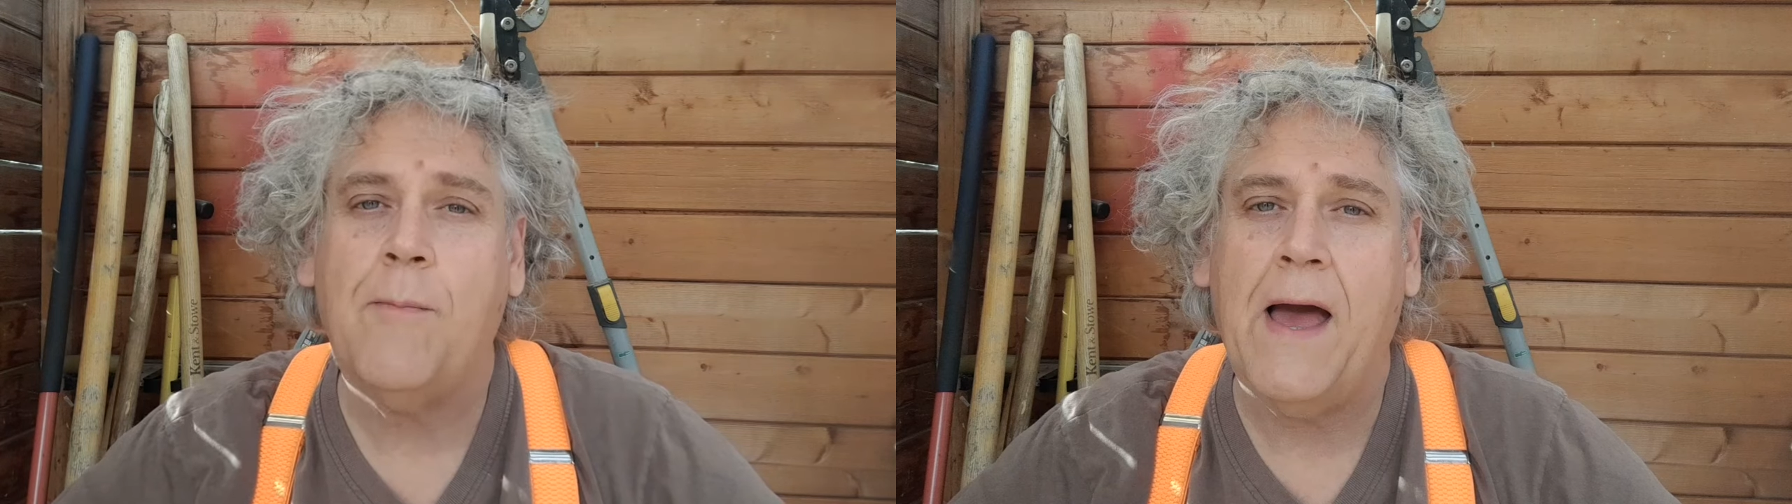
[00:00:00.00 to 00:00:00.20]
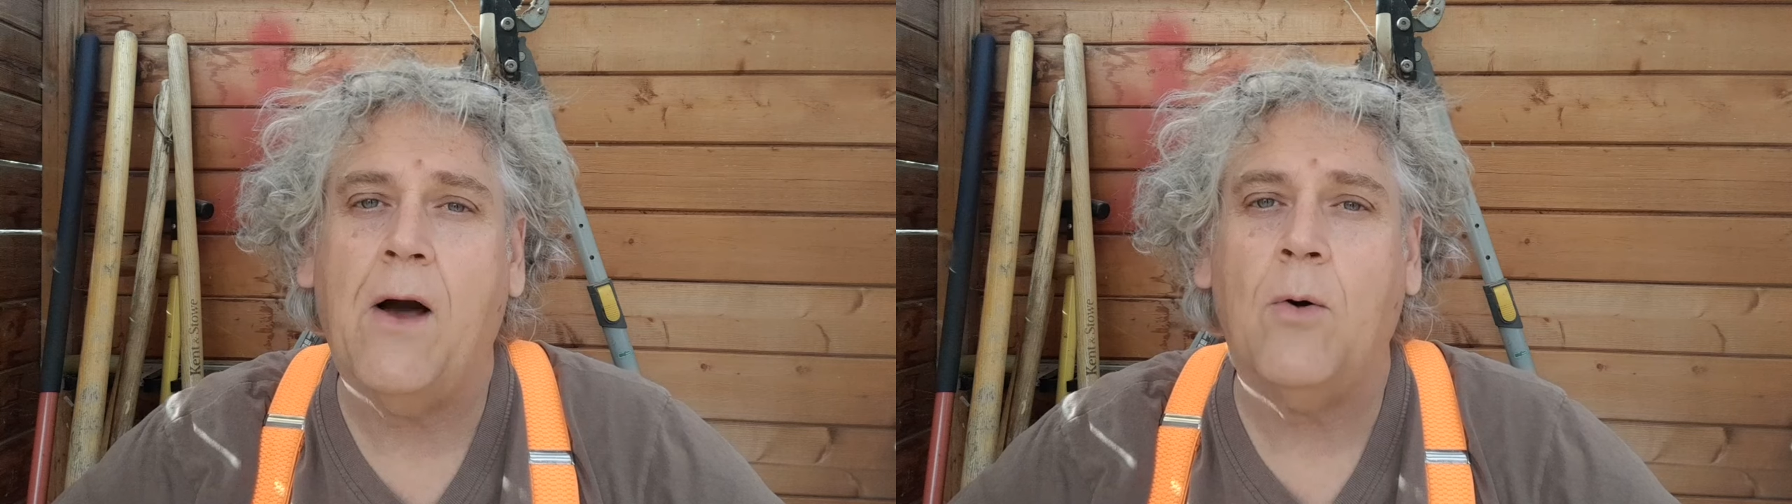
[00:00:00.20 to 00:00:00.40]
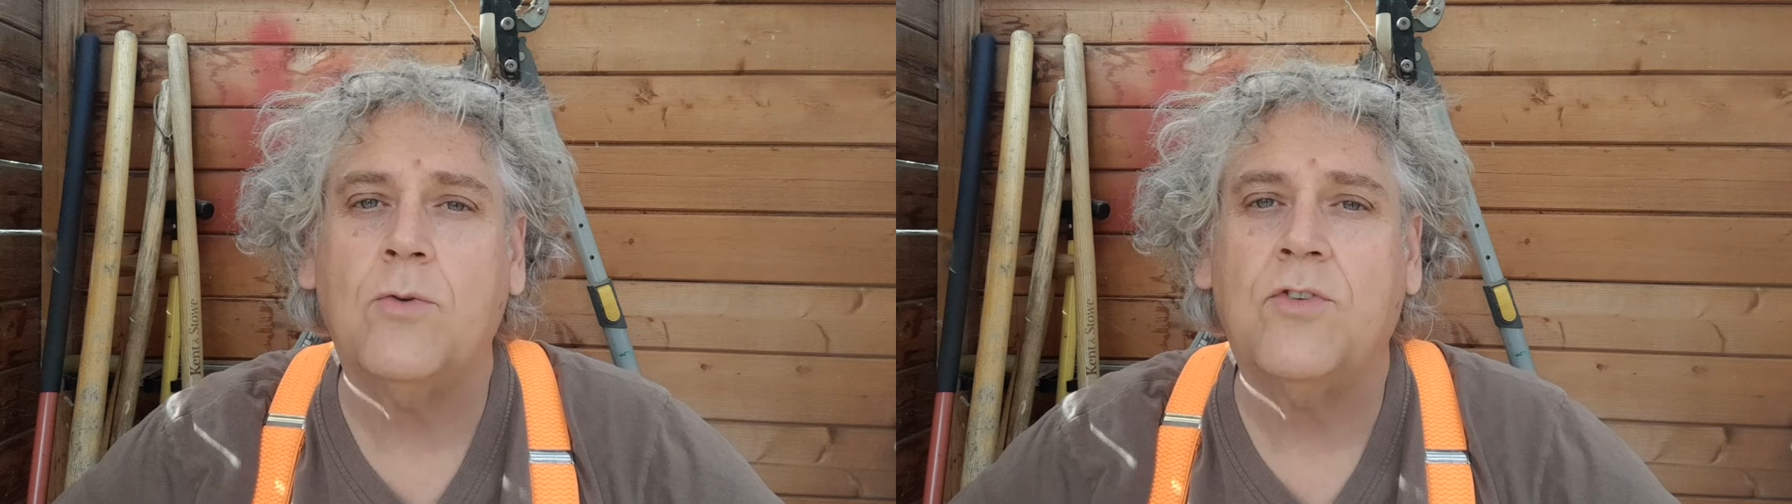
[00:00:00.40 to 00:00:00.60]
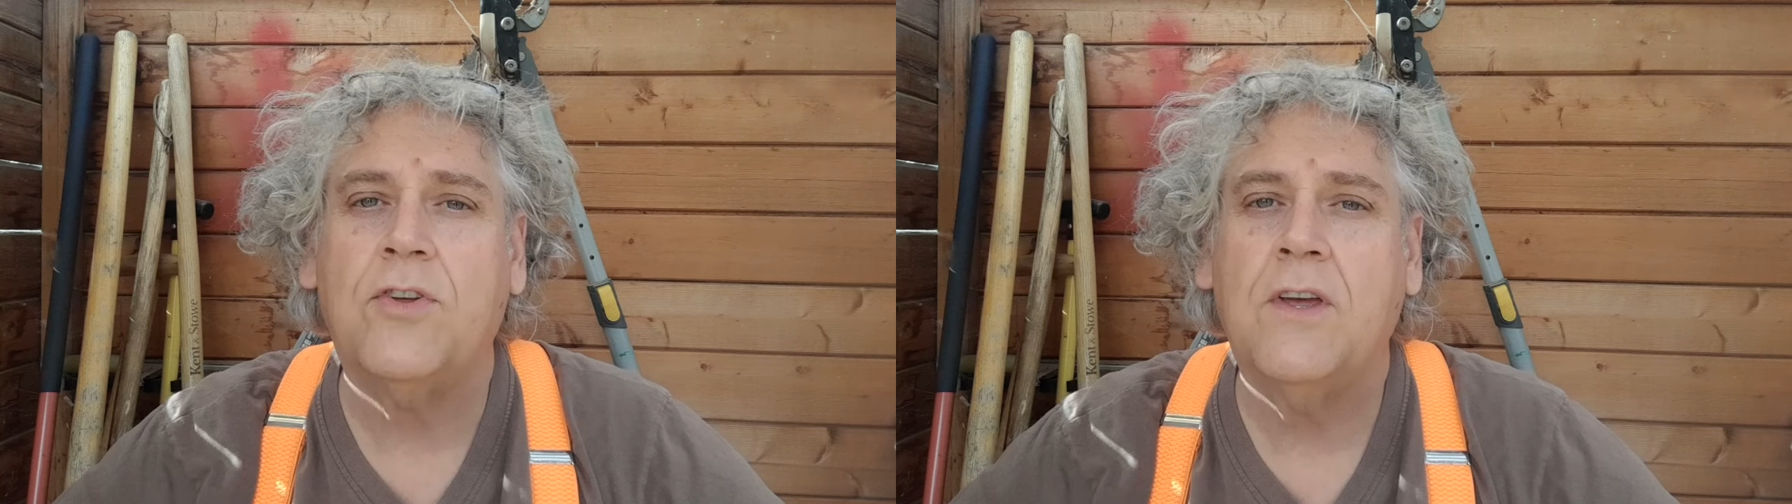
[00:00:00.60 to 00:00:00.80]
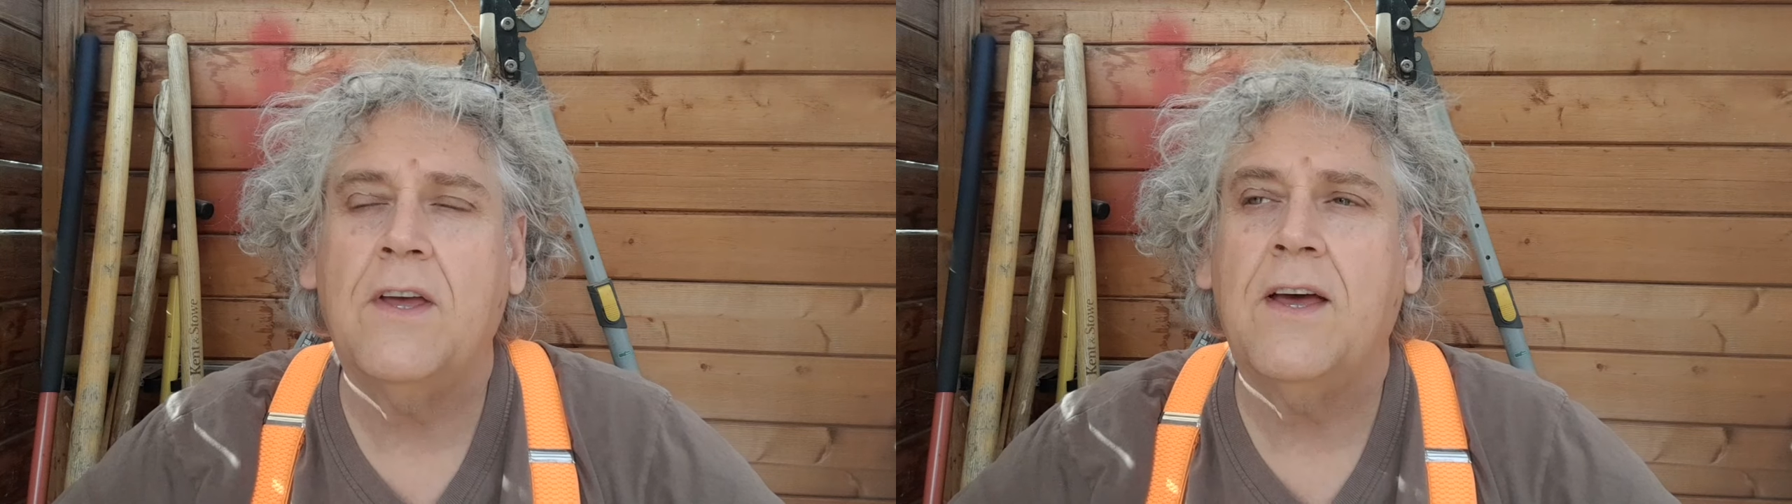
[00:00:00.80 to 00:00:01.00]

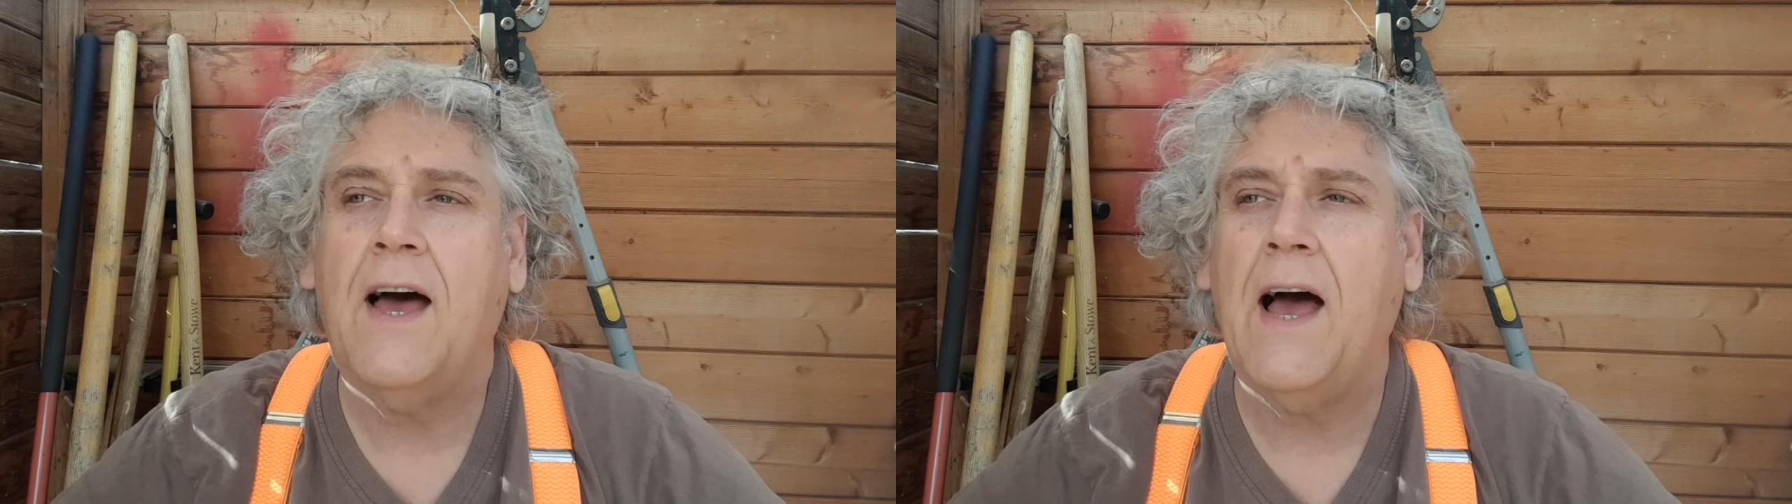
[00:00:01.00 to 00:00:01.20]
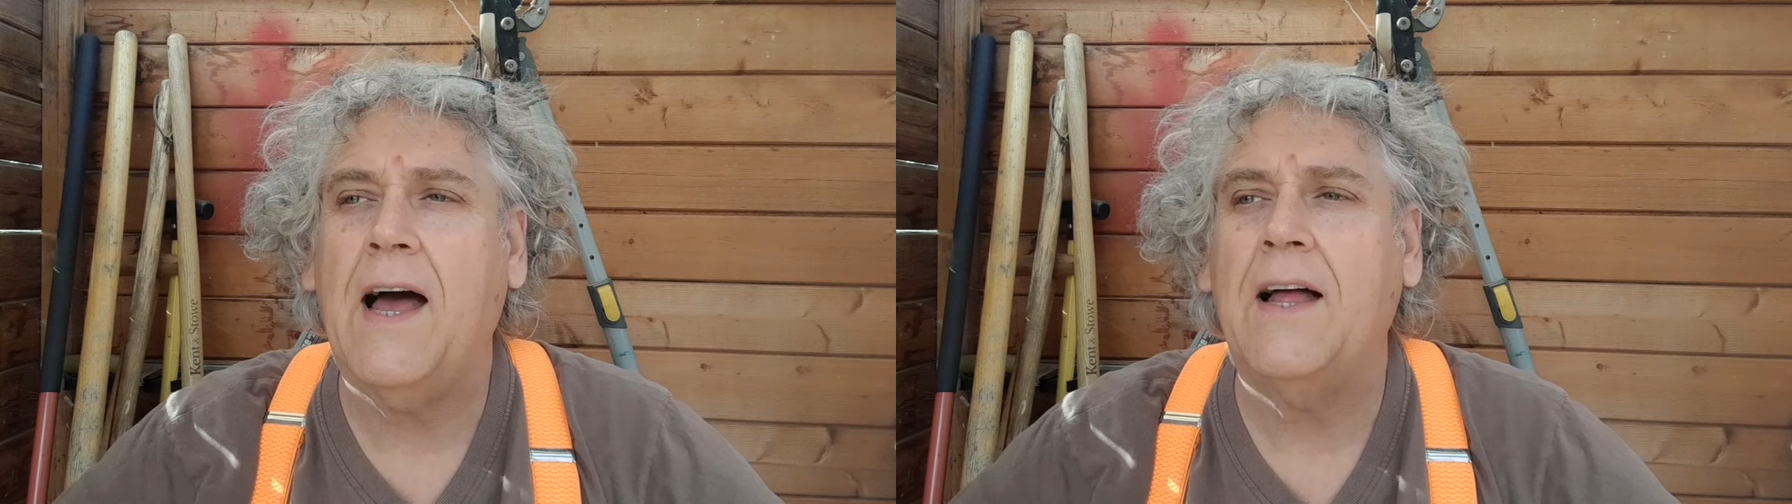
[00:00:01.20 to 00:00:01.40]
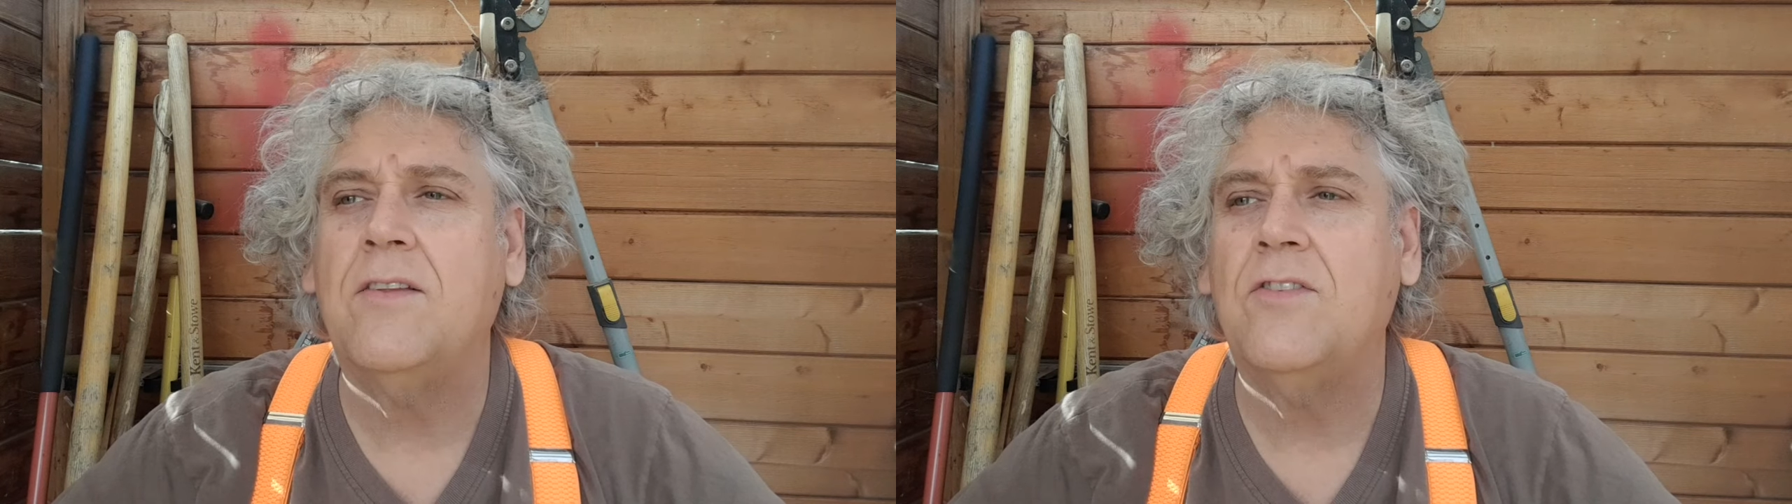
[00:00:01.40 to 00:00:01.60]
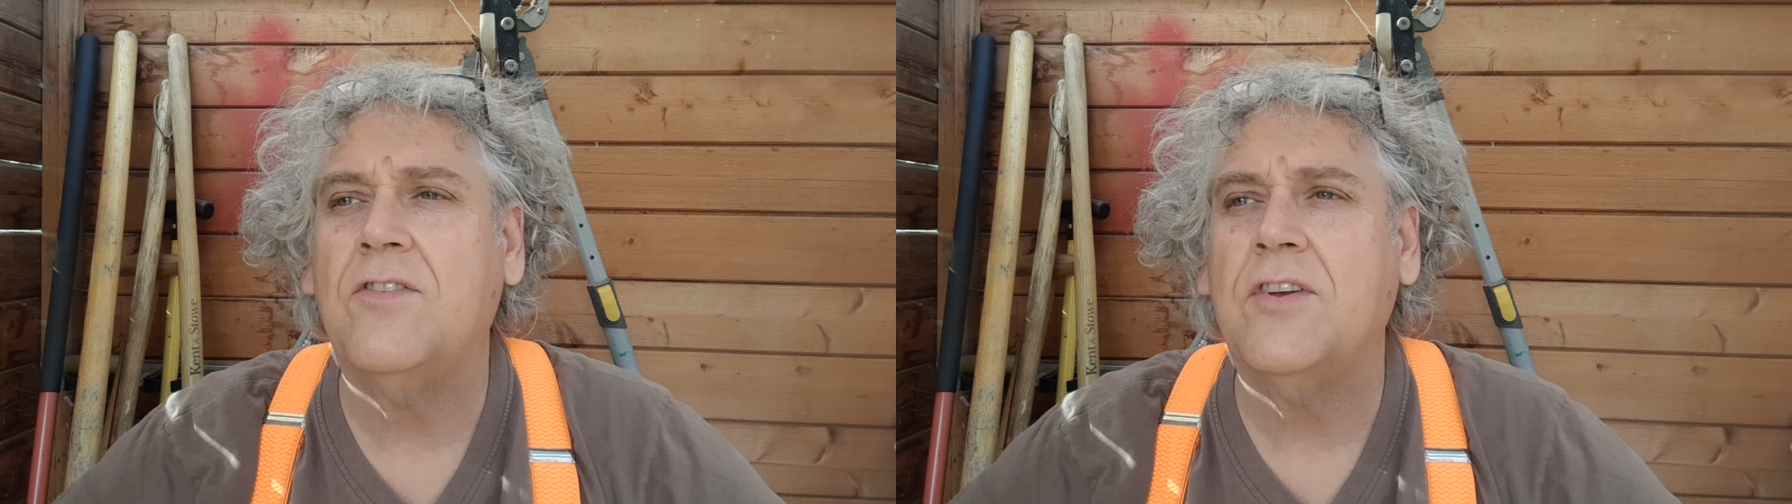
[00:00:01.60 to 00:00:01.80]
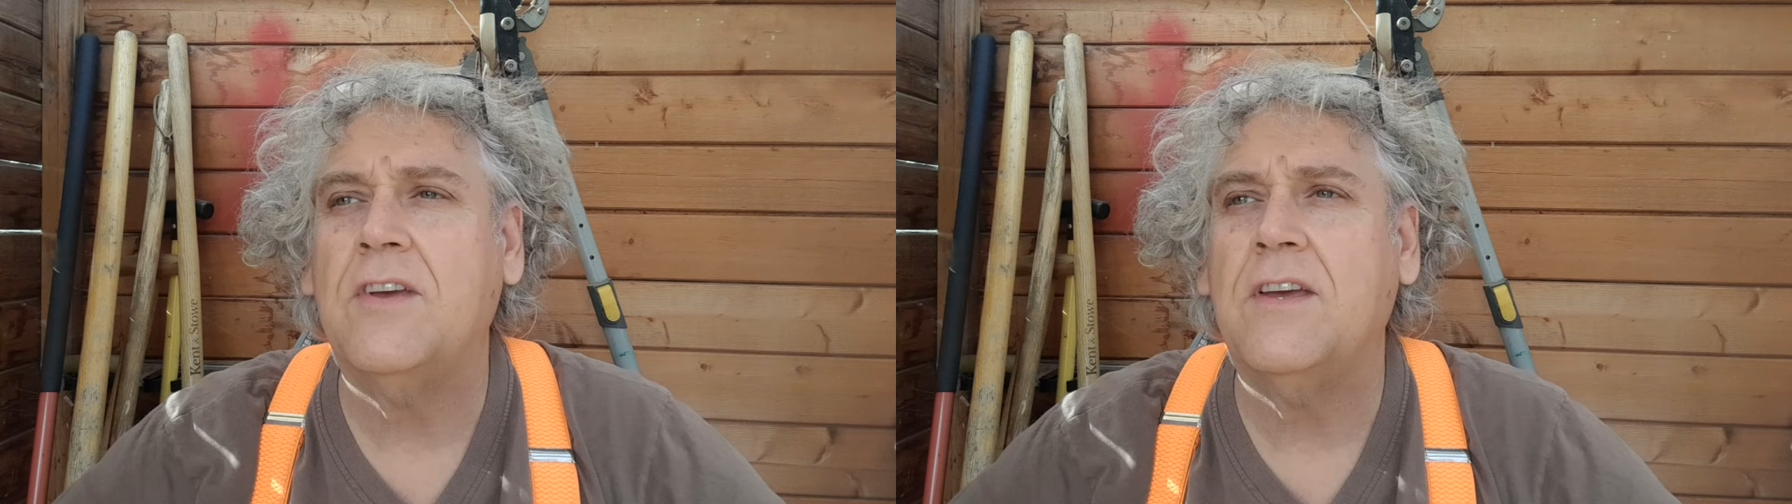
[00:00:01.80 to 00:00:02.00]
out and